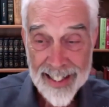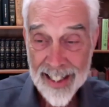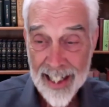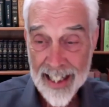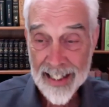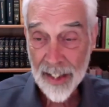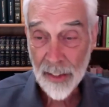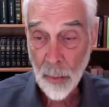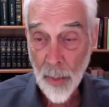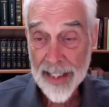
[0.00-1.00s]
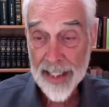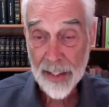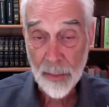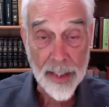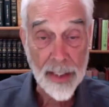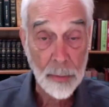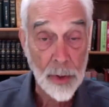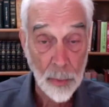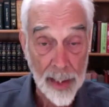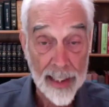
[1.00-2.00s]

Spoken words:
until I encountered Wendy, and Wendy was